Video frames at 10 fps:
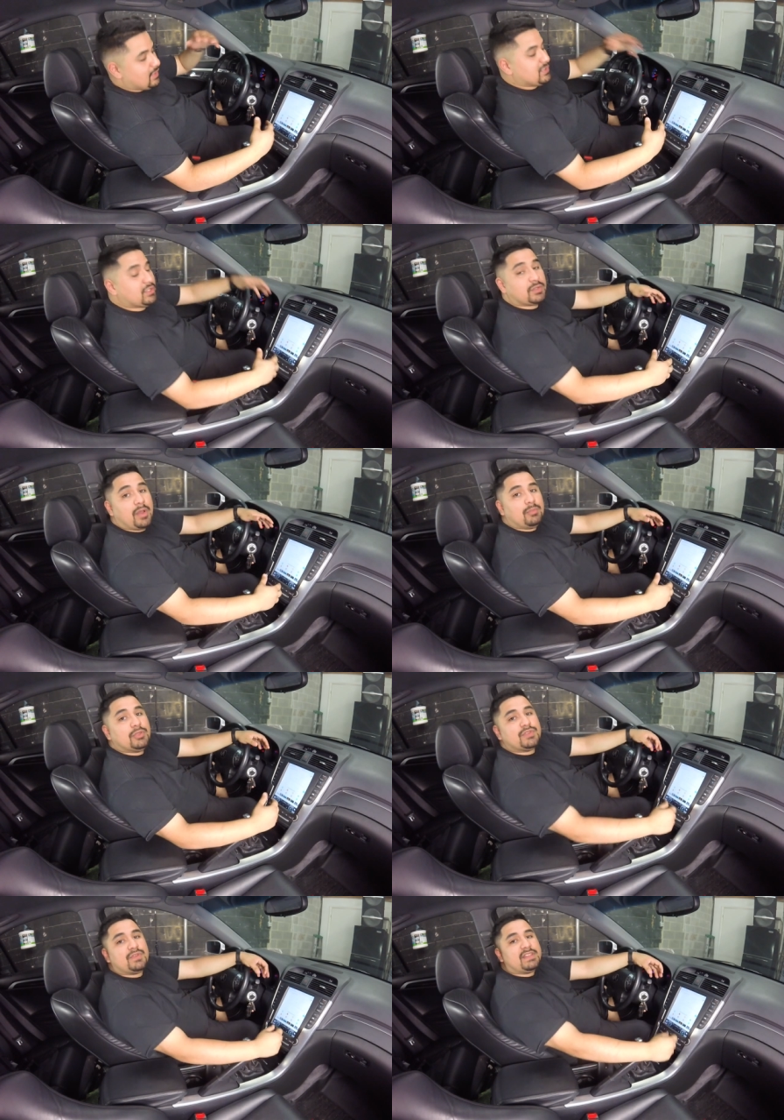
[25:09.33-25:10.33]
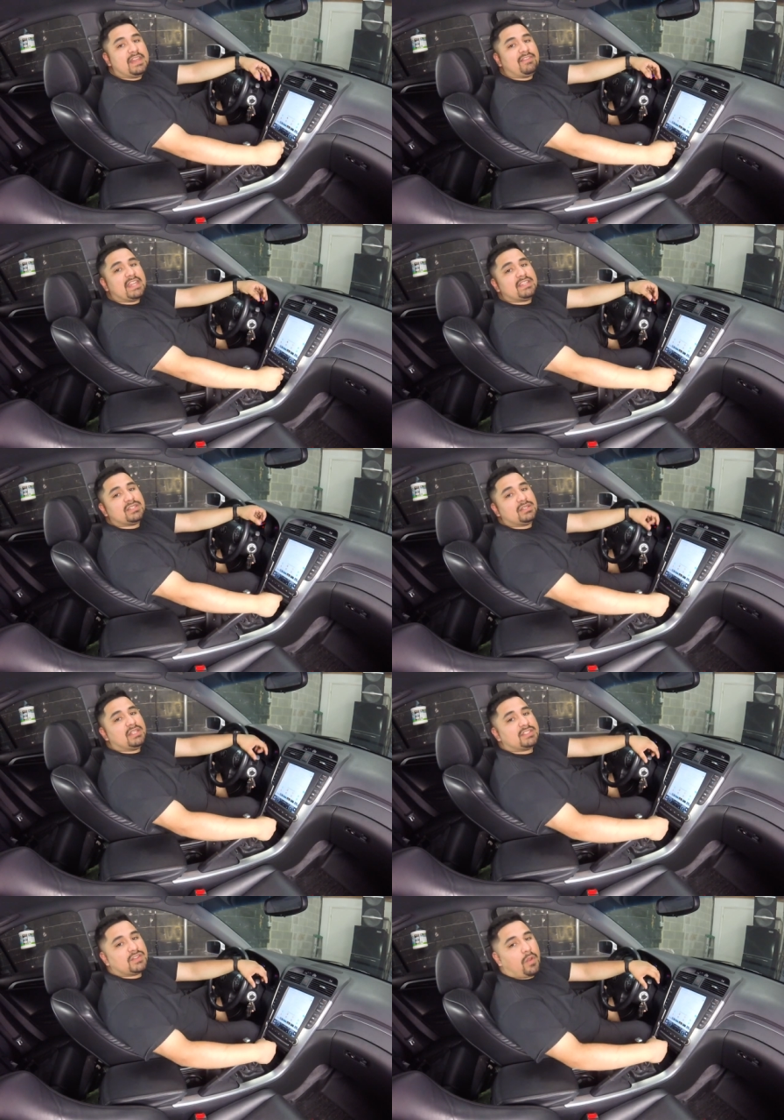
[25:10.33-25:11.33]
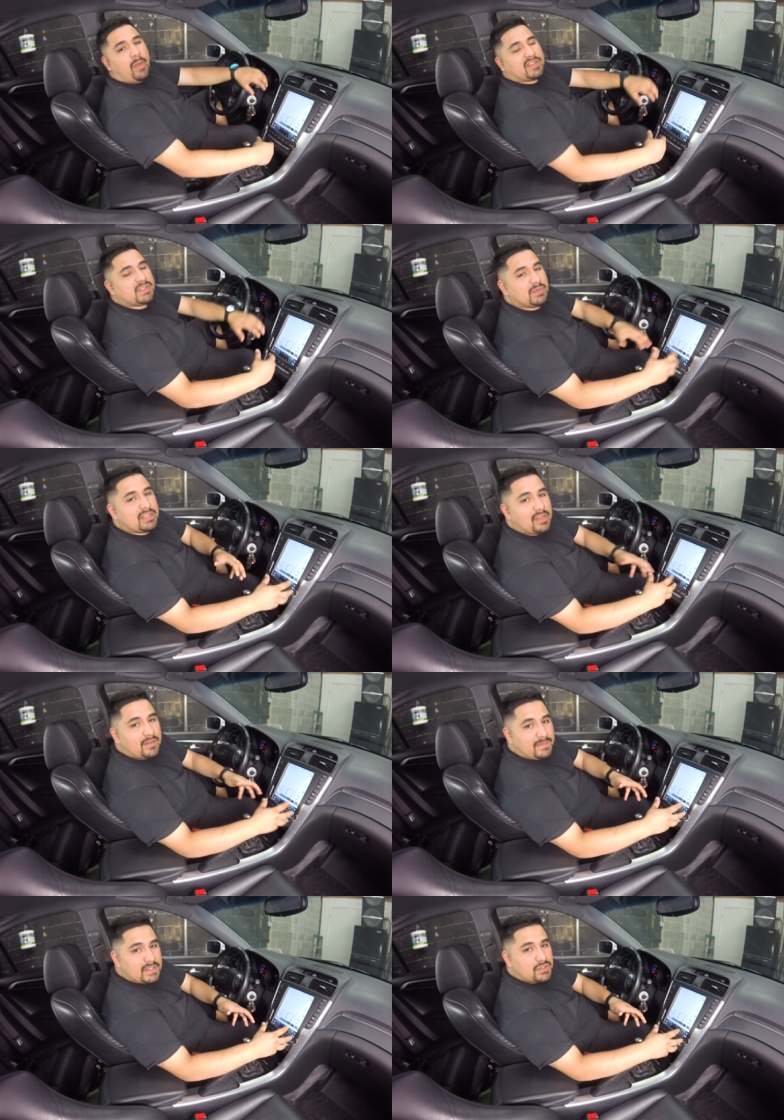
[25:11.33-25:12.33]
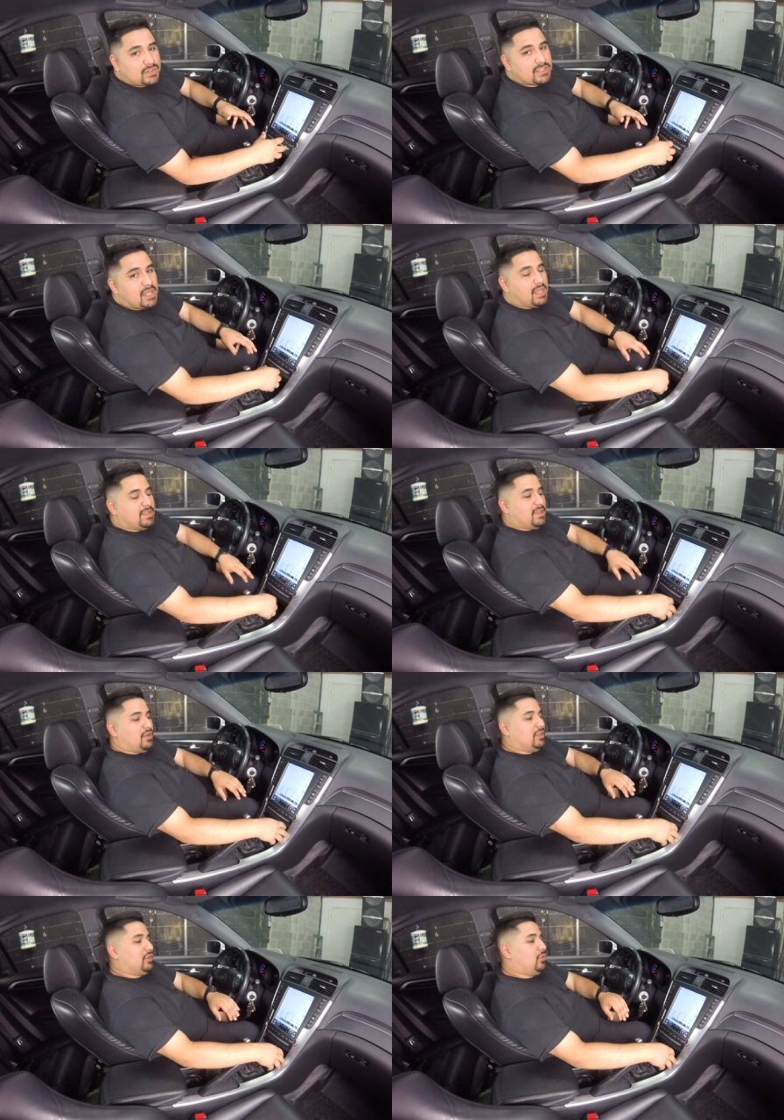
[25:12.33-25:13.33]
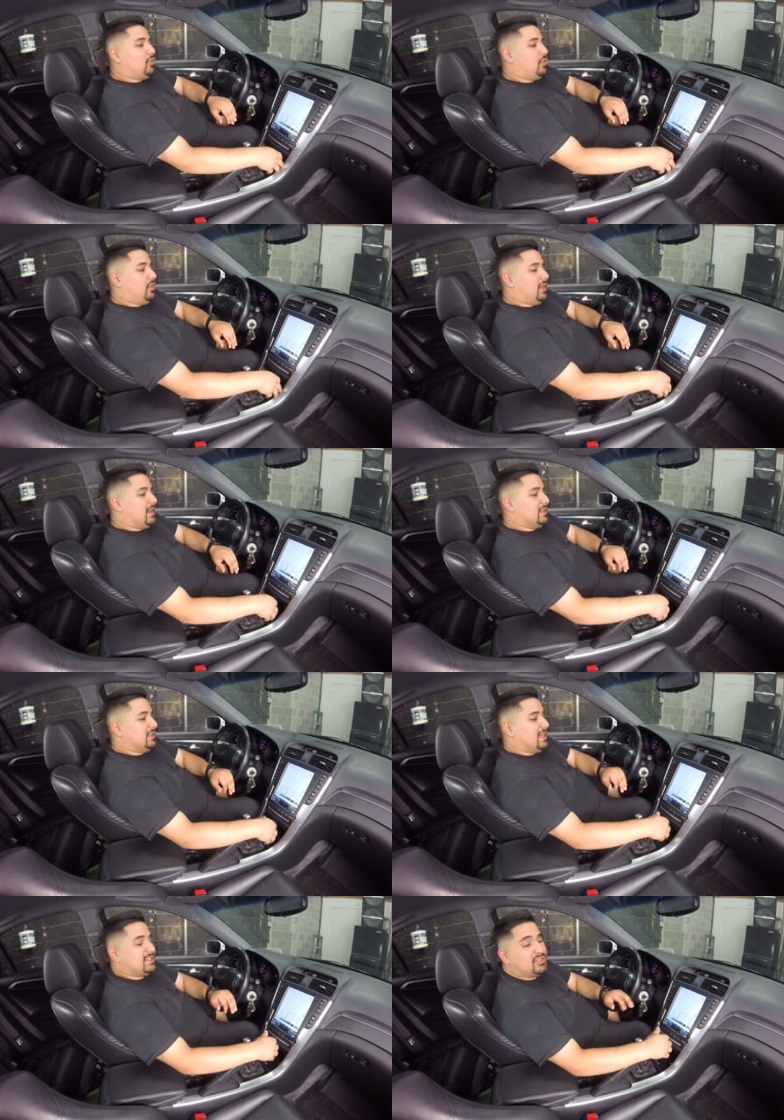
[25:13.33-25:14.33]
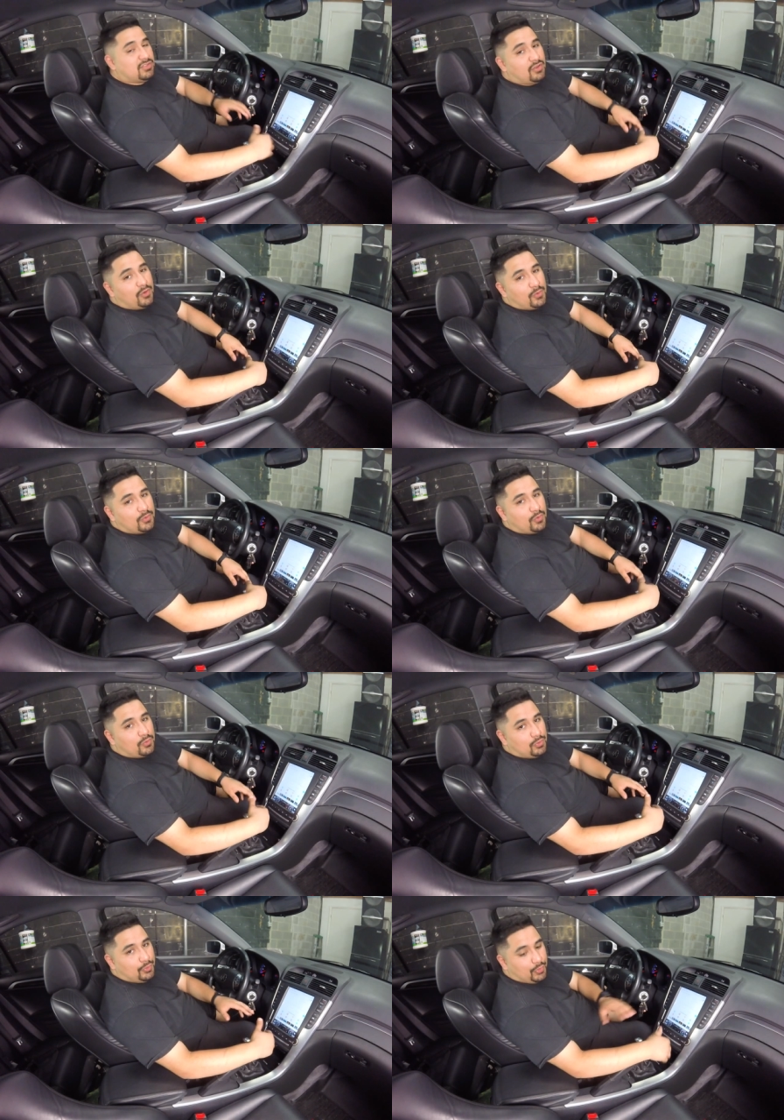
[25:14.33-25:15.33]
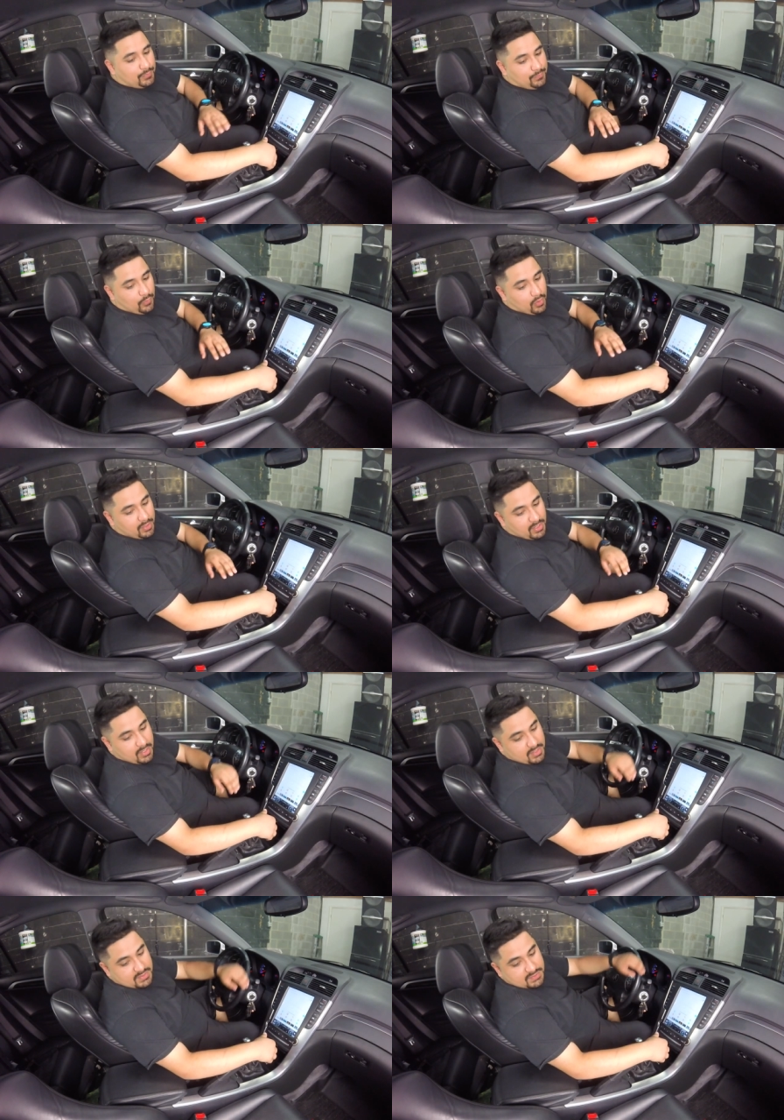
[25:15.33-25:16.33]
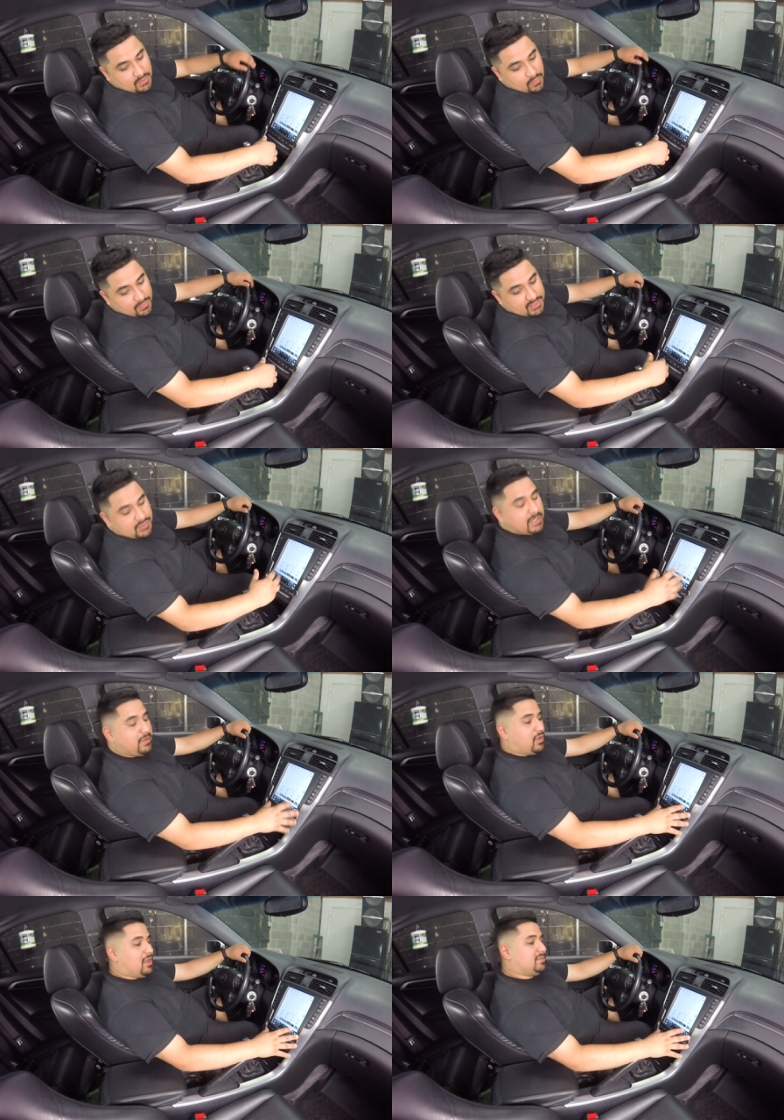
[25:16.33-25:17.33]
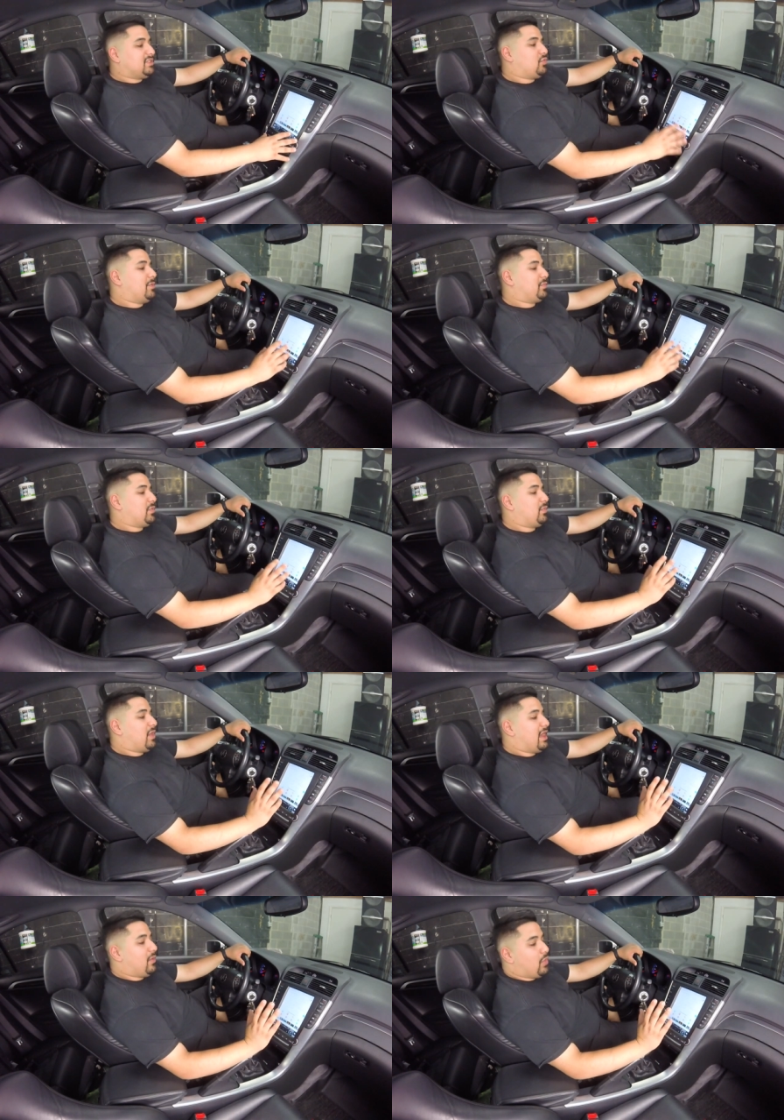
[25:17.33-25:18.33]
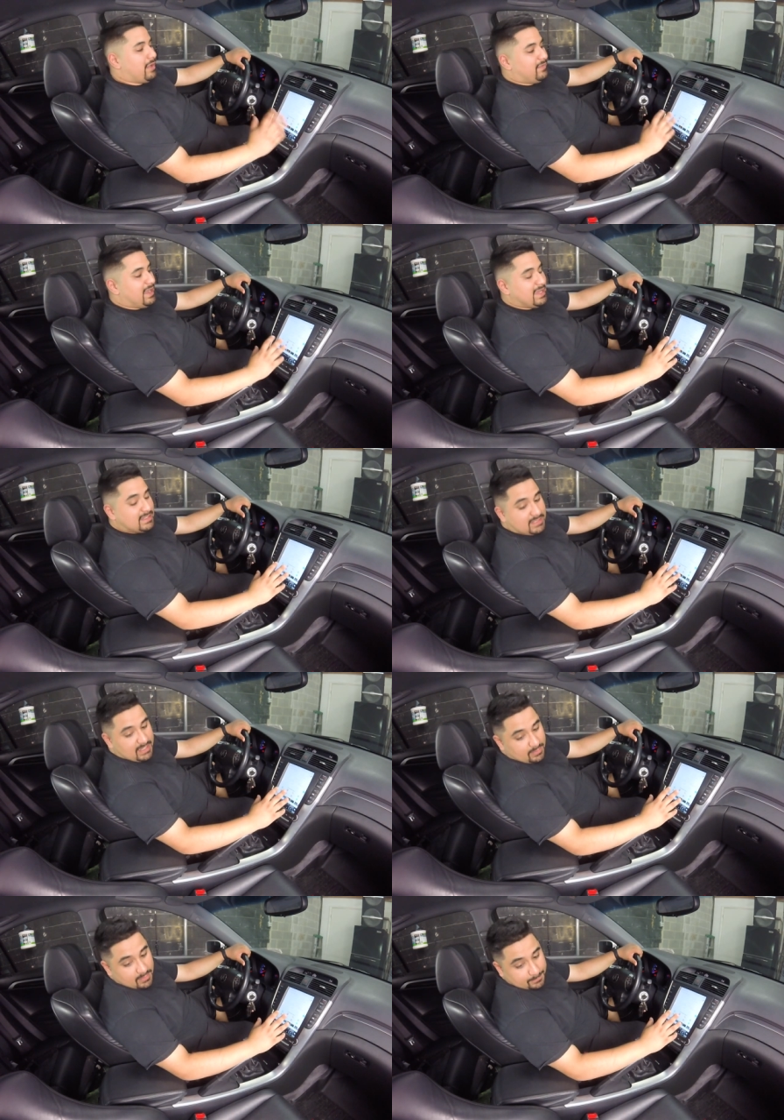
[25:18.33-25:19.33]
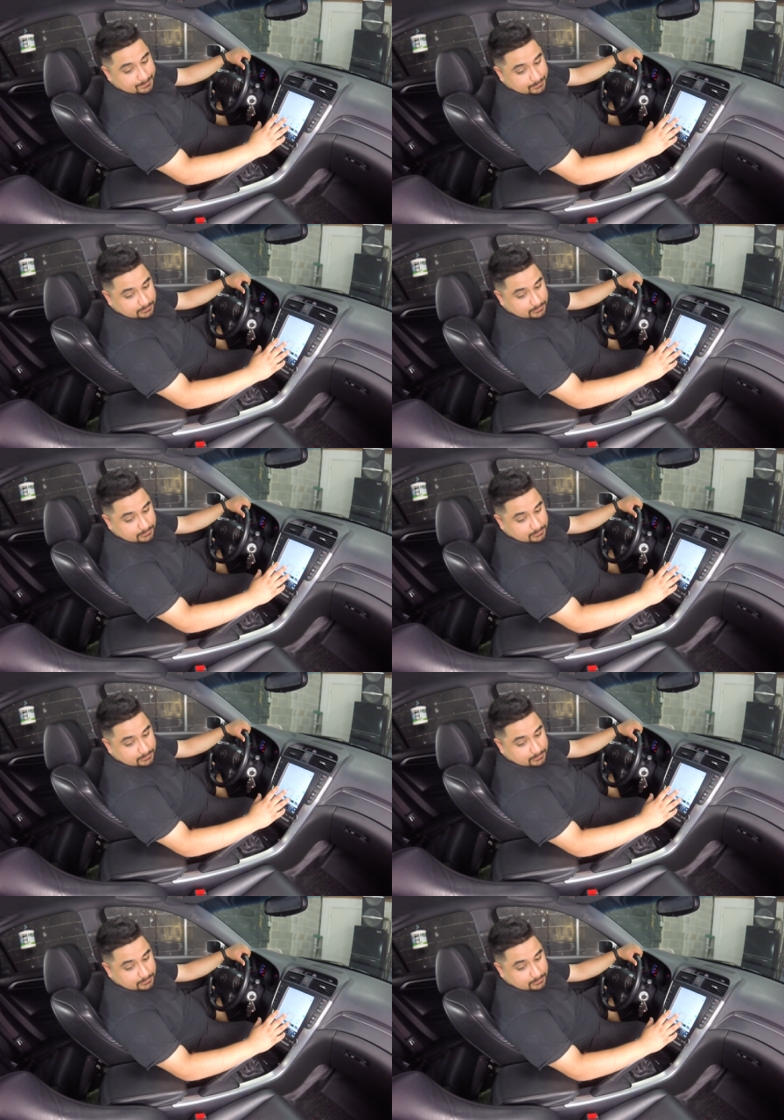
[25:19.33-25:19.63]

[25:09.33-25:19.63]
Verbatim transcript: now that we talked about Bluetooth and navigation, let's talk about some of the other features that are a little uh, less known or looked for. So this radio comes equipped with wi Wi-Fi antenna,